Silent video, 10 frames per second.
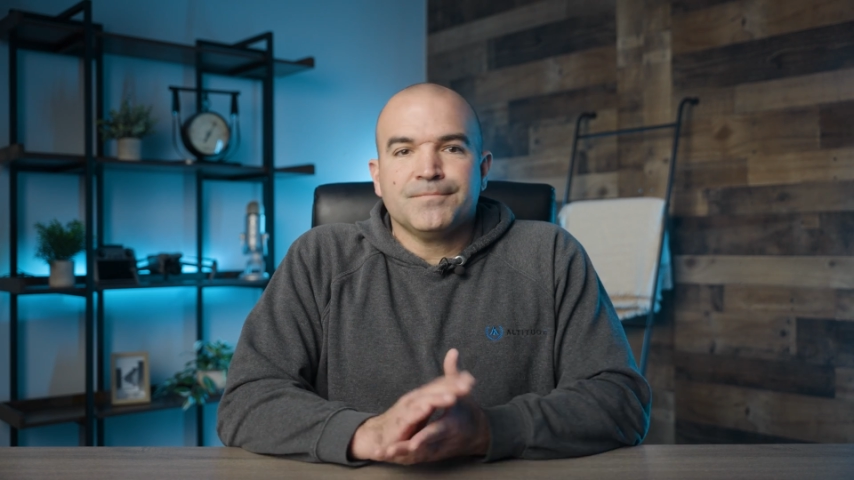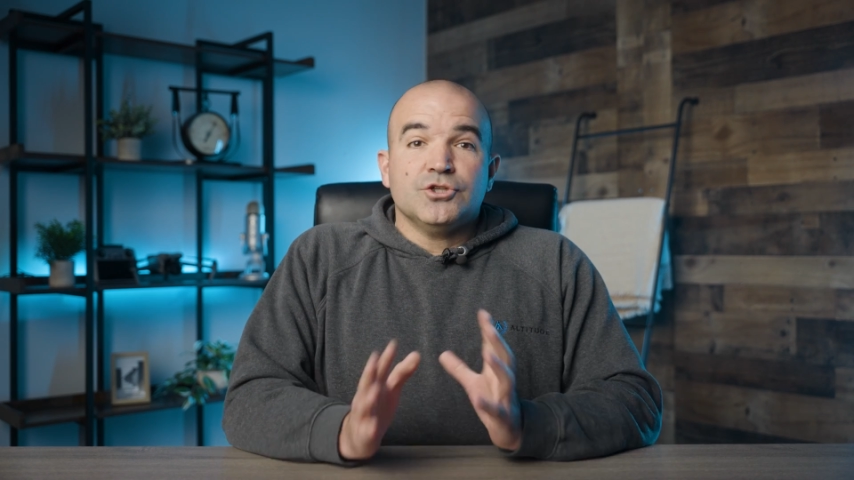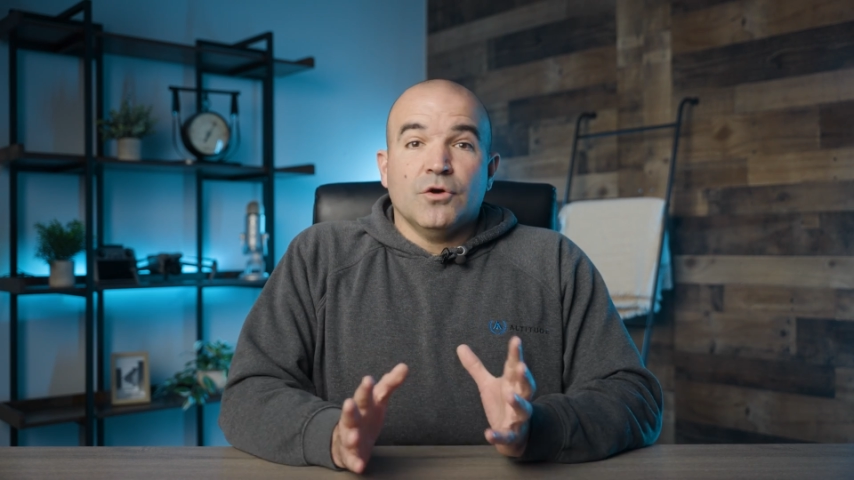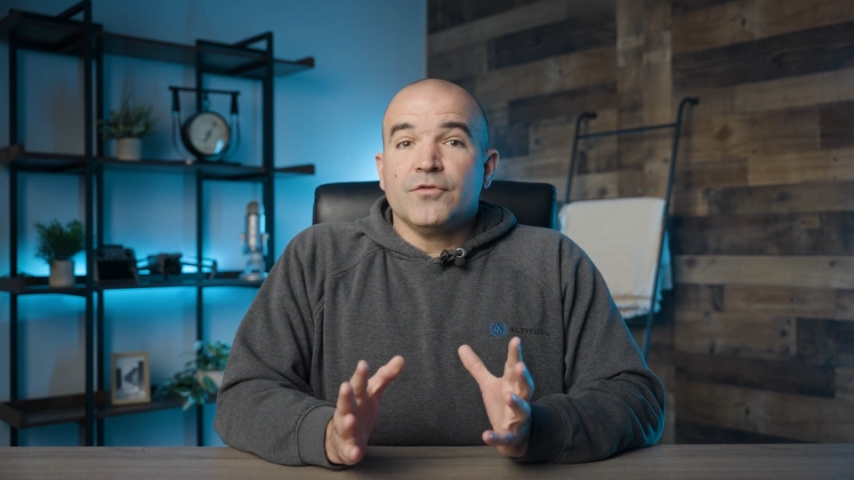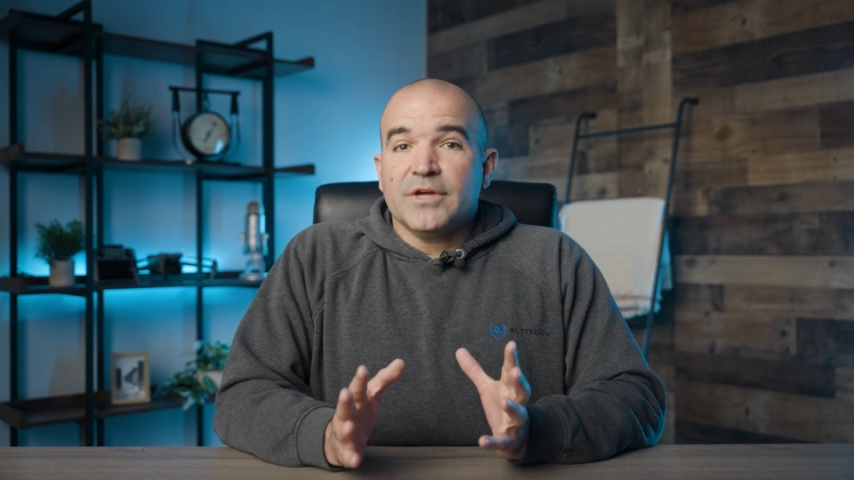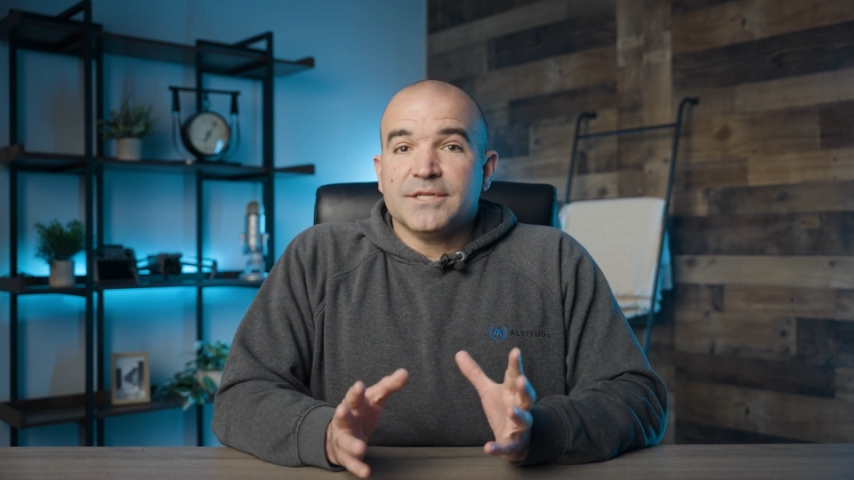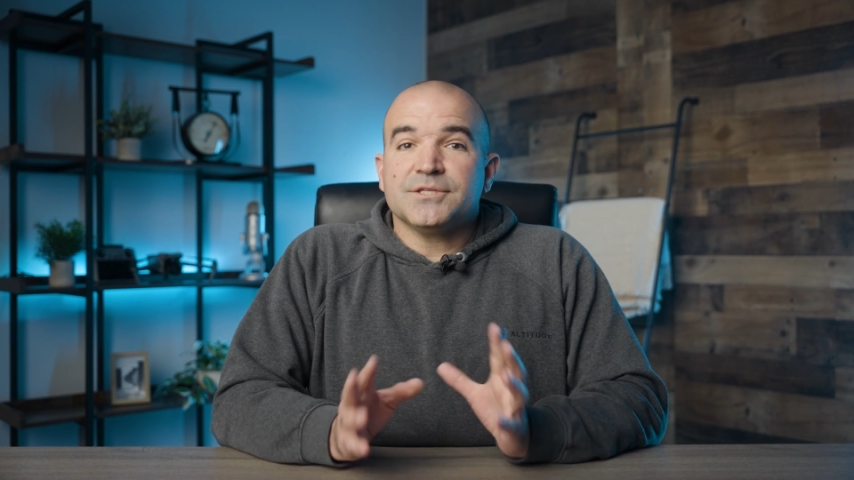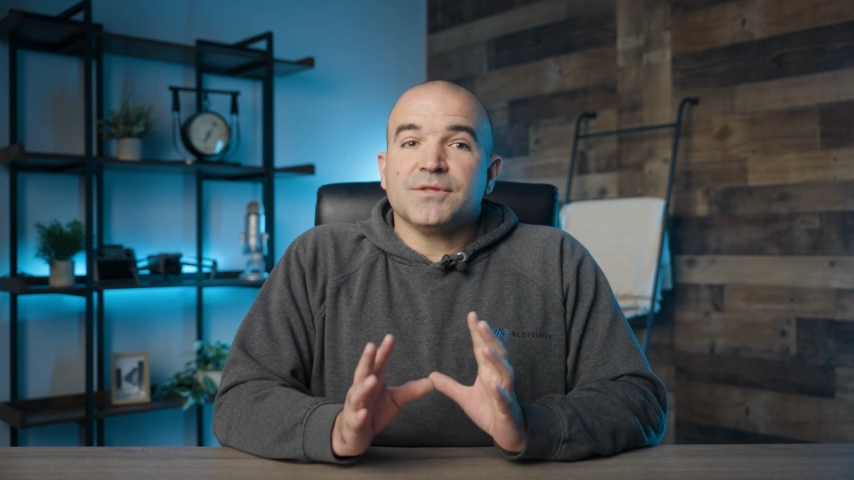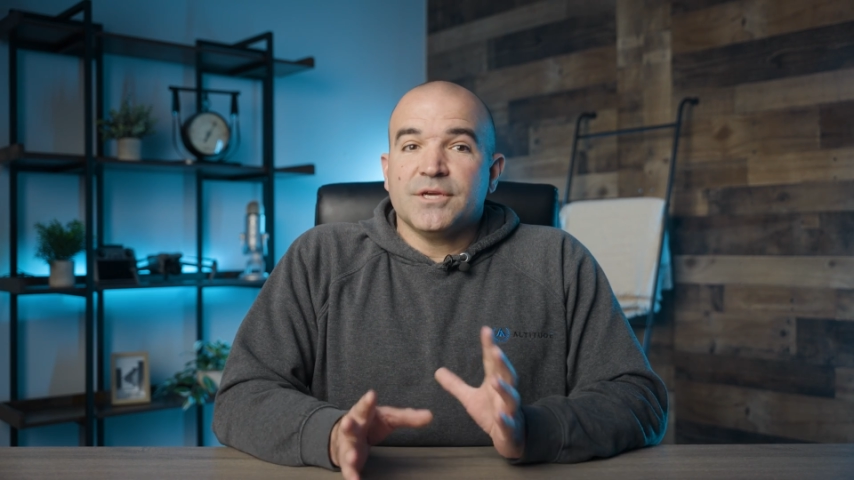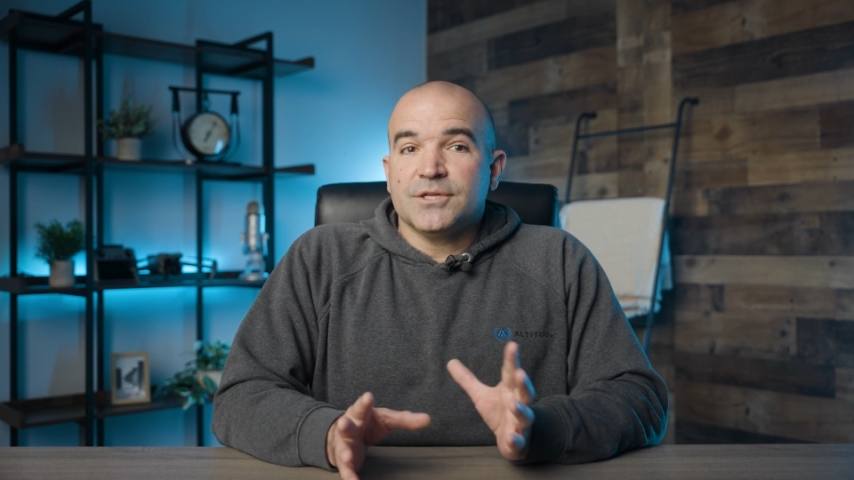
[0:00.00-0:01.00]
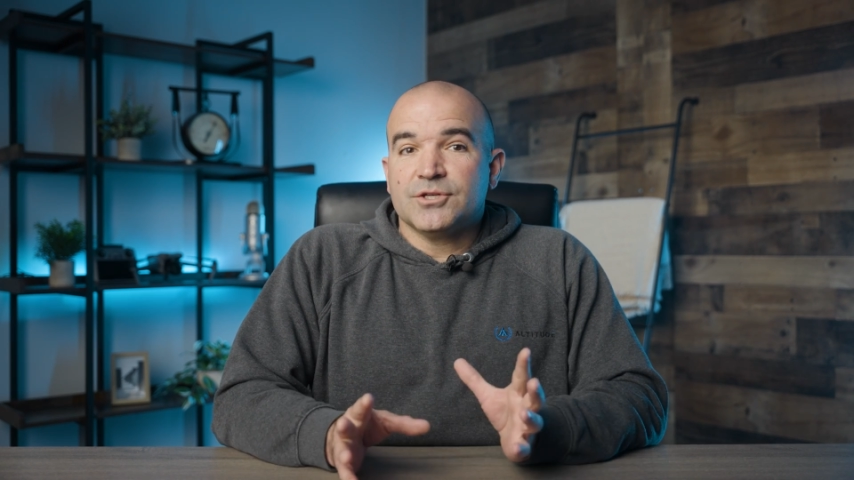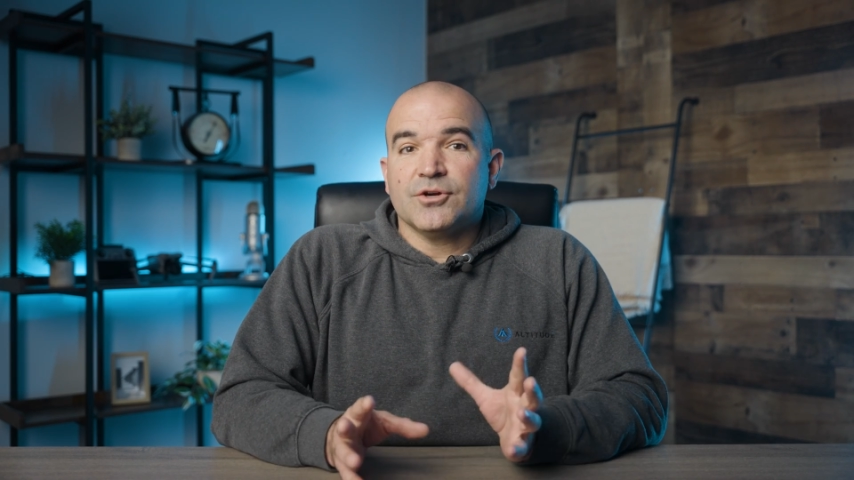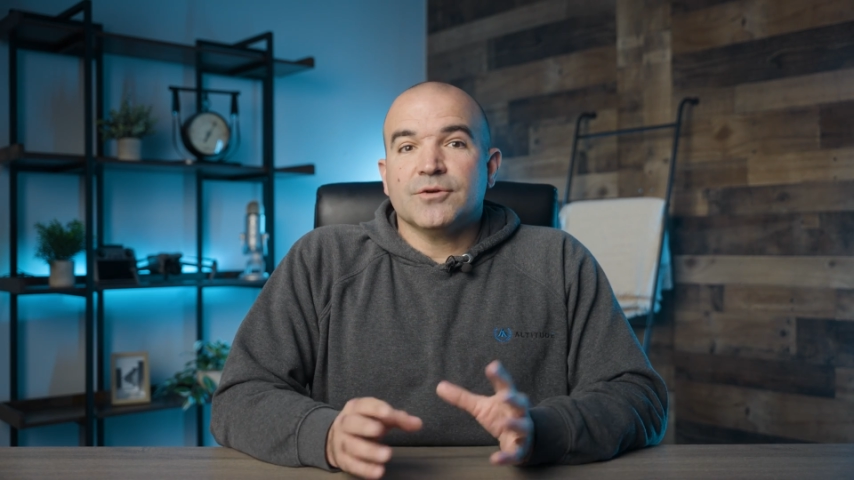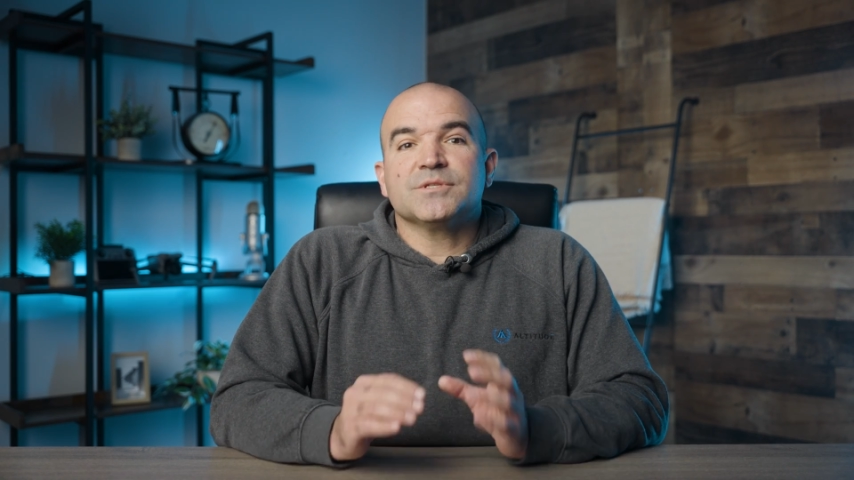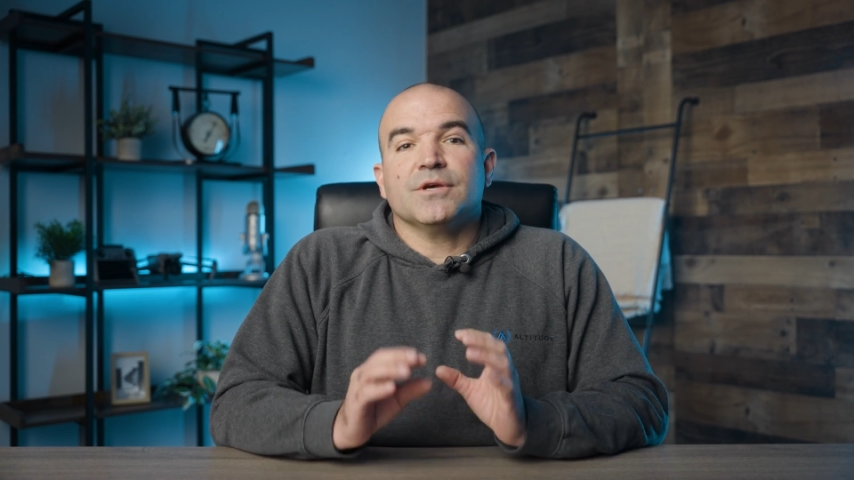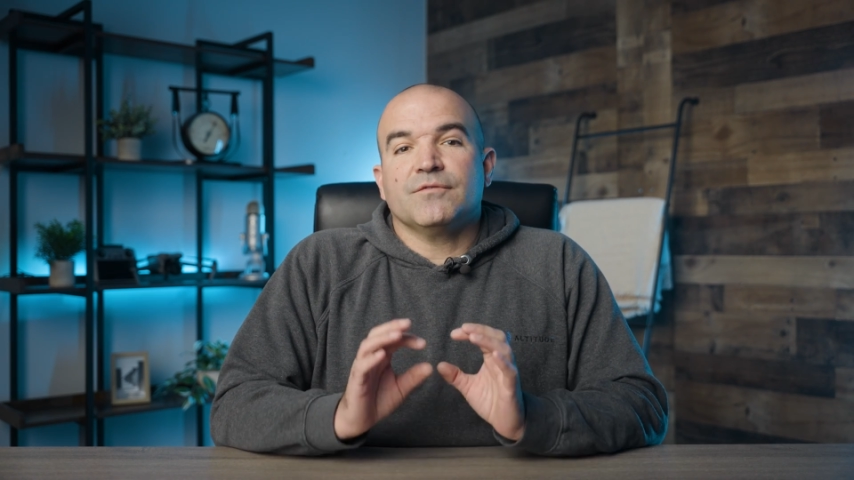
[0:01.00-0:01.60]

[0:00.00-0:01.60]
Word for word: Don't forget to think in terms